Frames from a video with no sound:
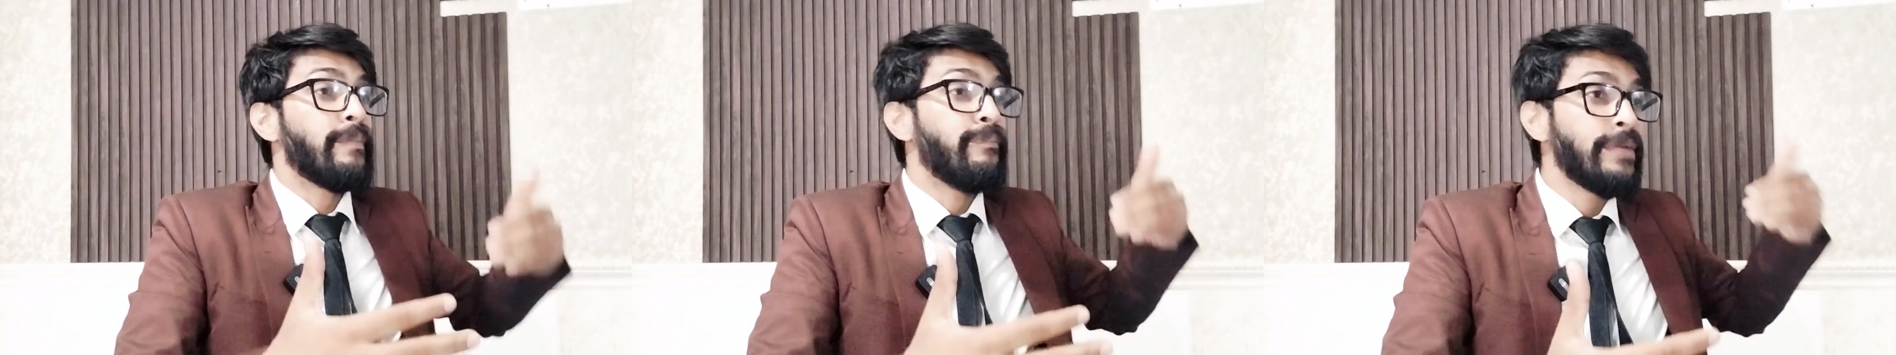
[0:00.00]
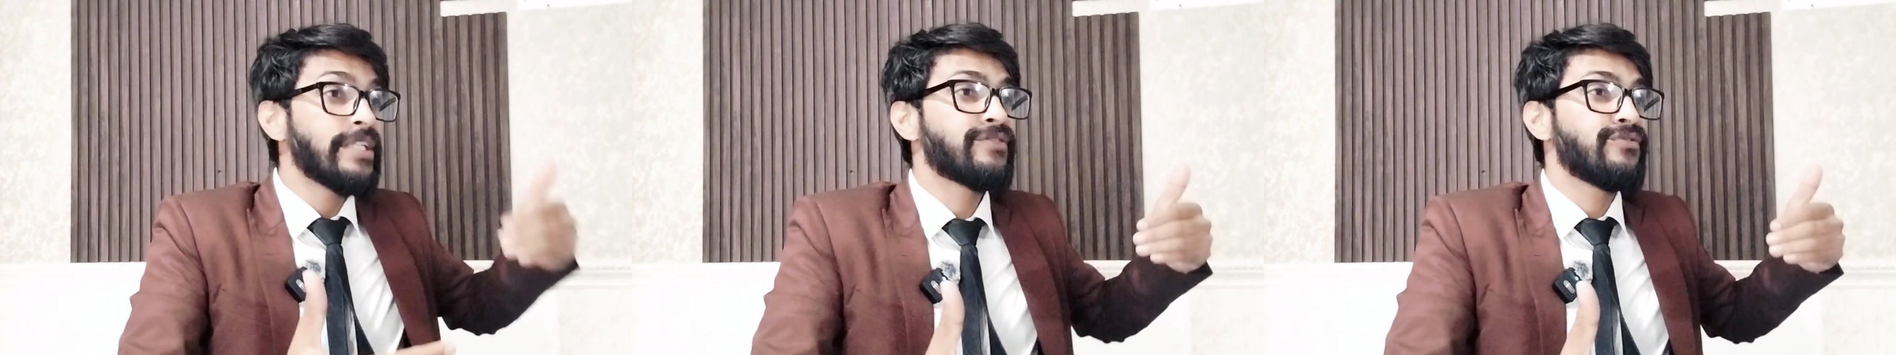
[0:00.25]

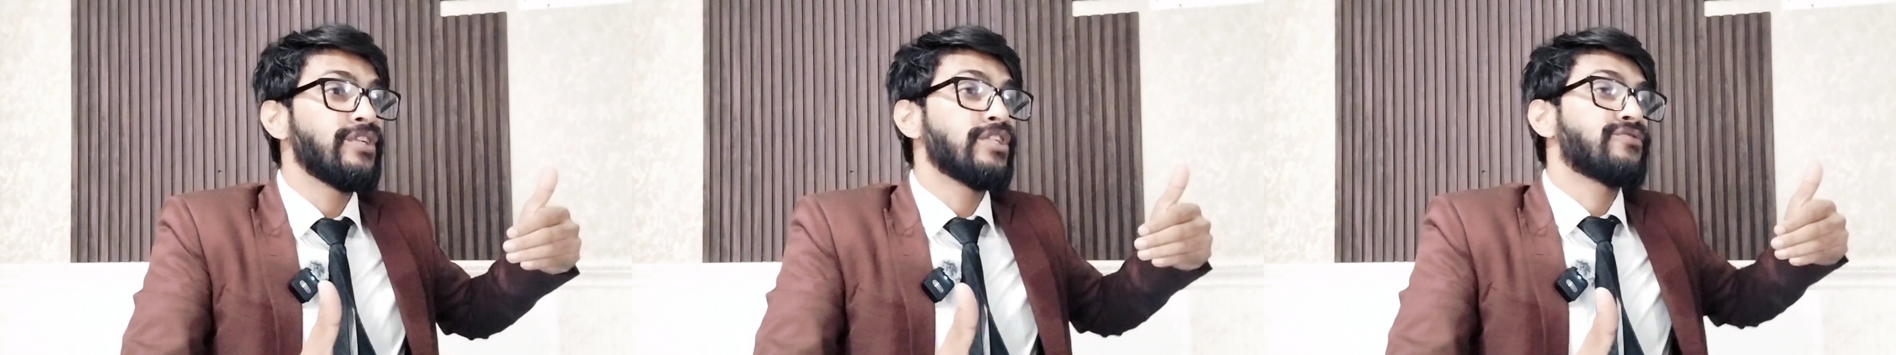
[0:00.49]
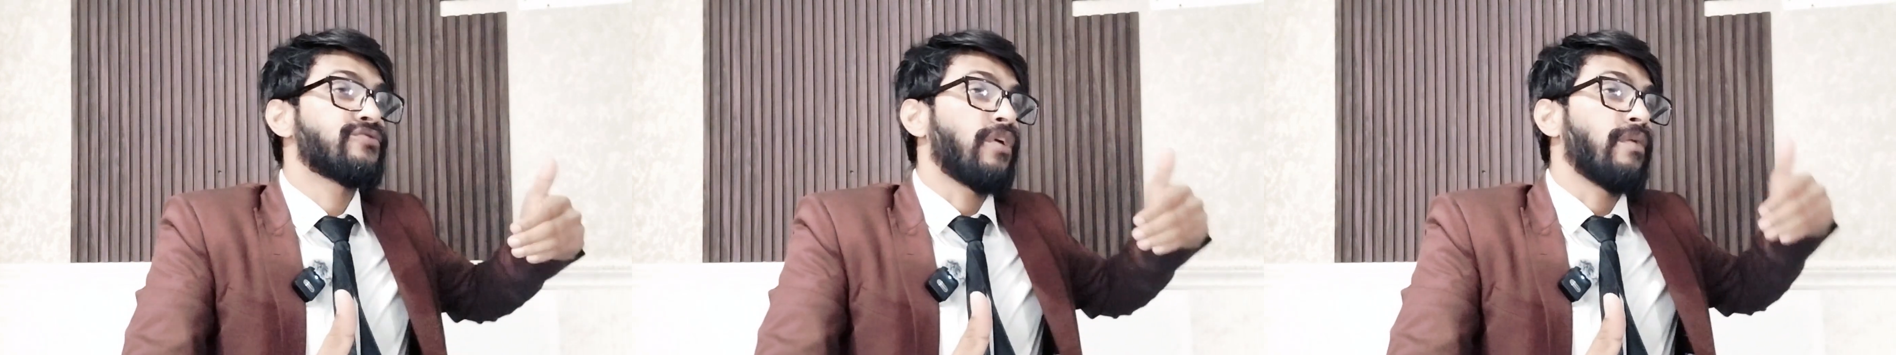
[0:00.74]

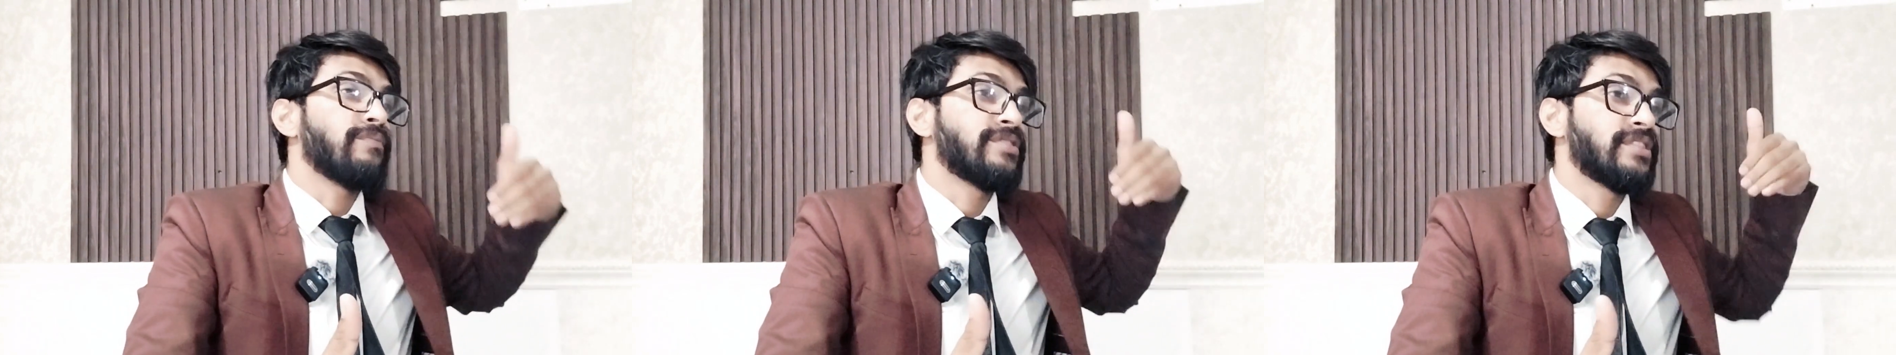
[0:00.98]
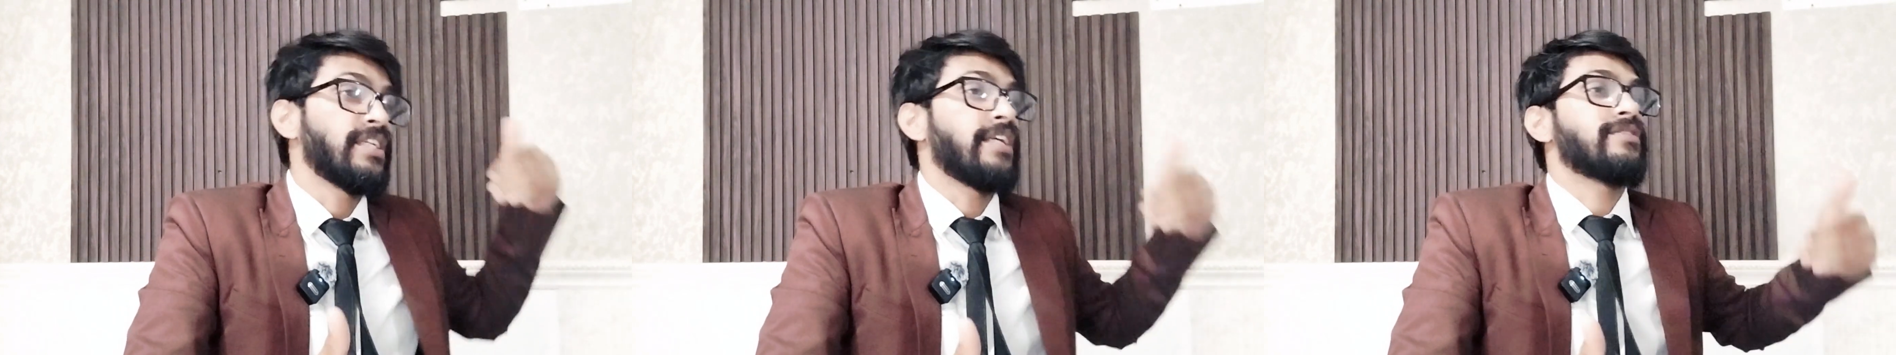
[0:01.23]
mysteries from
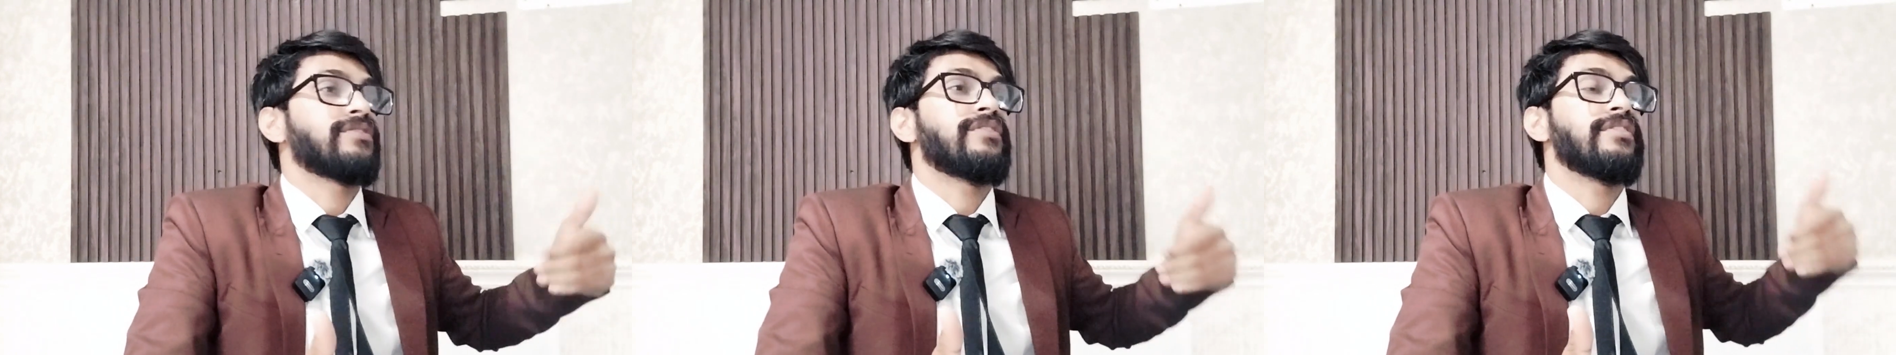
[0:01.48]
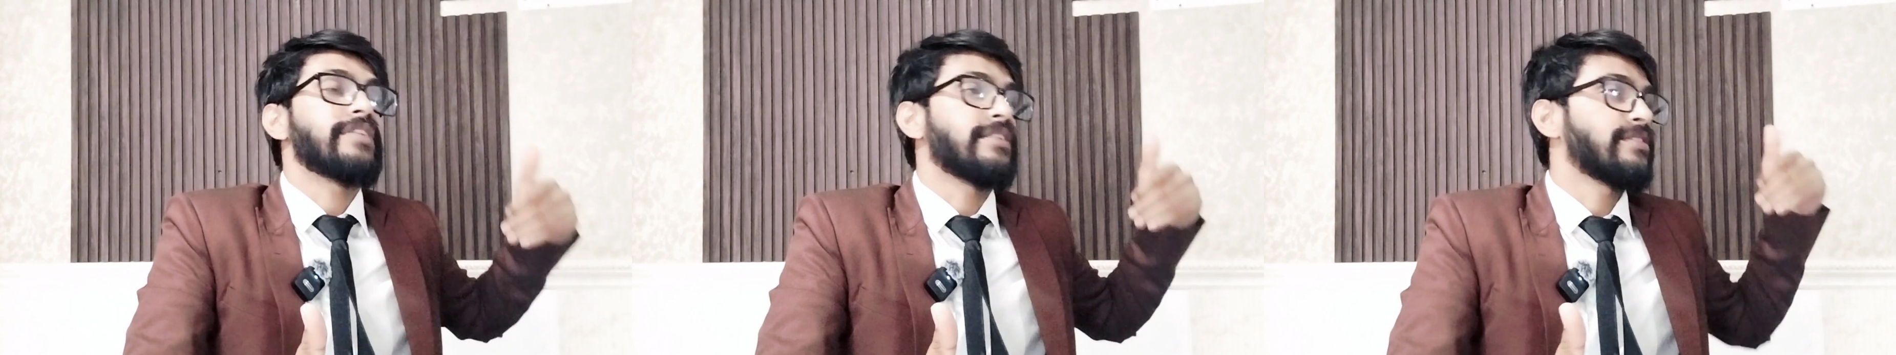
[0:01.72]

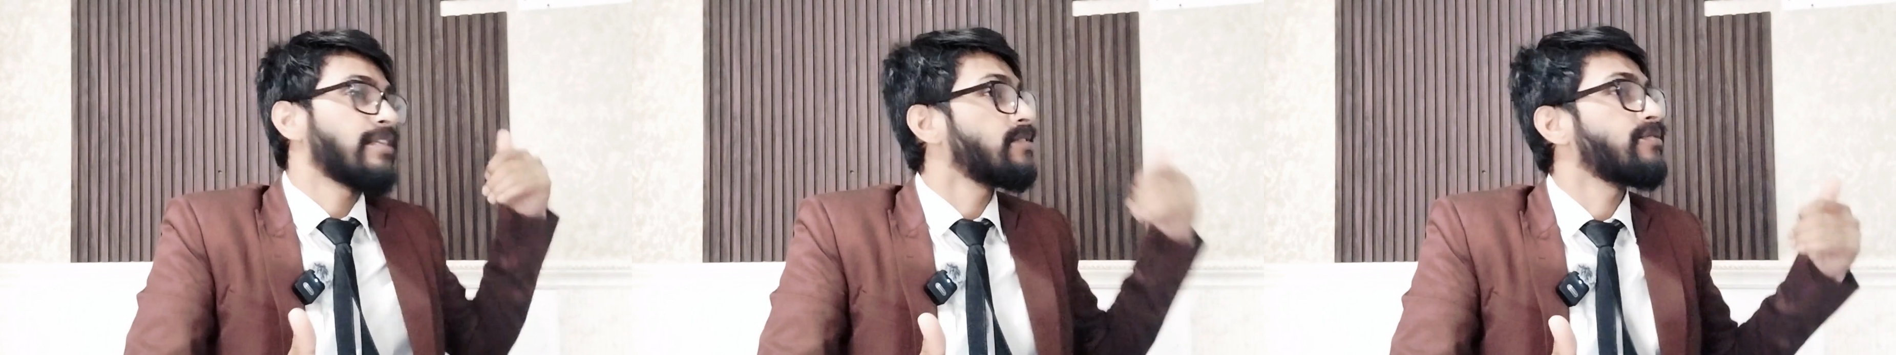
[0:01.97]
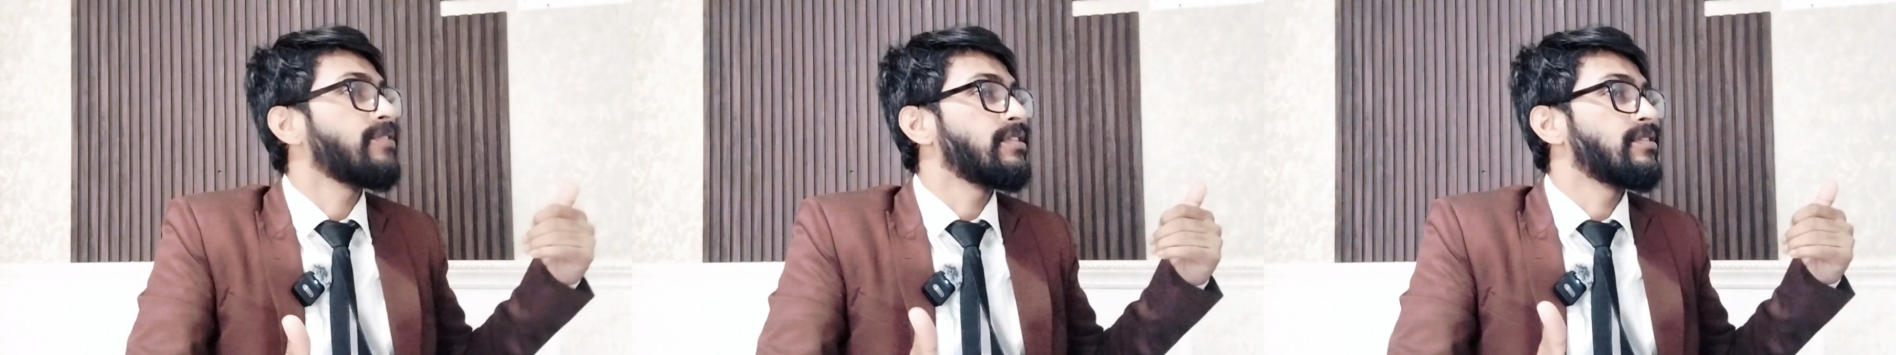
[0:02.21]
centuries and
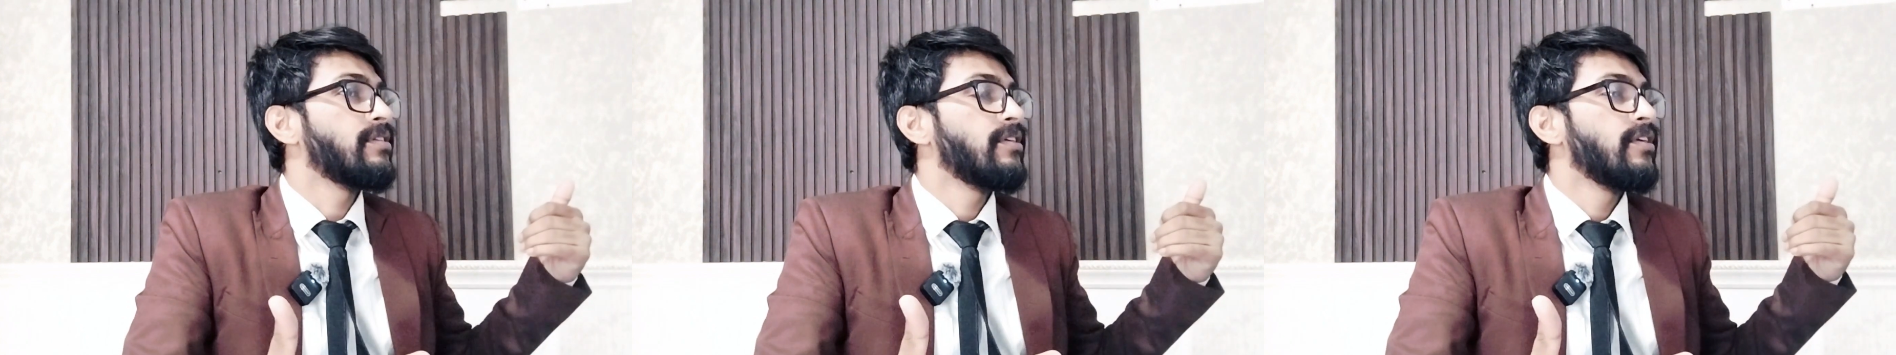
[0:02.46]
centuries.